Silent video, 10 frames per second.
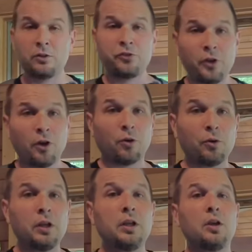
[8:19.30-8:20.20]

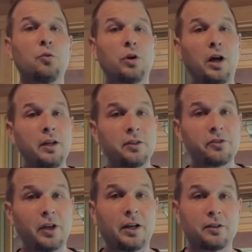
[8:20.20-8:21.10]
So what I
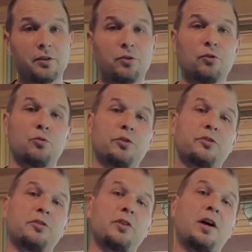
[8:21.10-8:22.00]
decided to do was
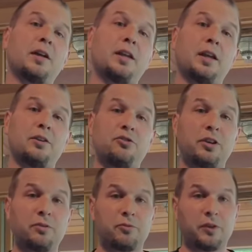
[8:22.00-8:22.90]
design a
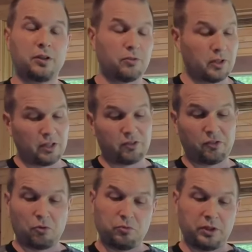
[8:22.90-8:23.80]
chicken feeder that's
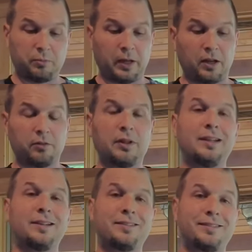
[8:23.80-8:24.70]
only about
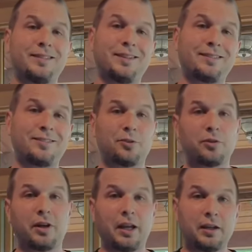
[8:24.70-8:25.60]
6
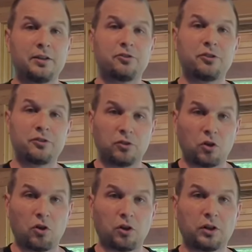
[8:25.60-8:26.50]
or 8 inches
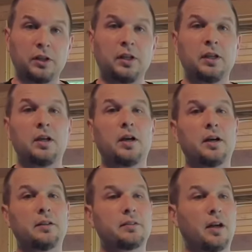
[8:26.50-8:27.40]
long.
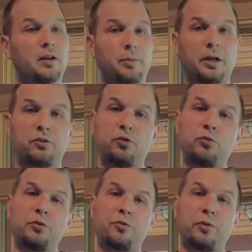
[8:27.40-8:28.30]
It's got about 2
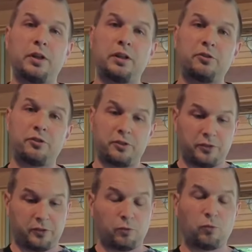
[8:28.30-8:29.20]
or 3
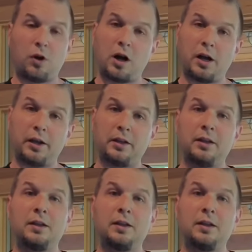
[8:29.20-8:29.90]
inches wide.